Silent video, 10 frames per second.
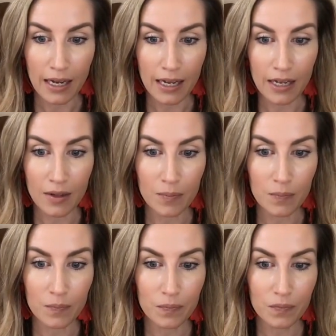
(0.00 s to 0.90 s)

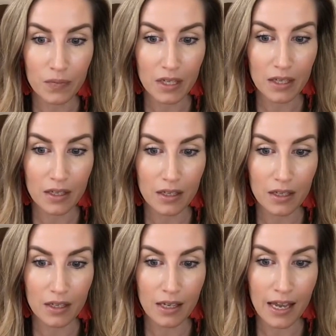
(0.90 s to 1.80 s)
And
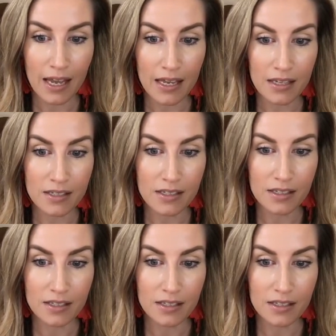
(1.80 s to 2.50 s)
my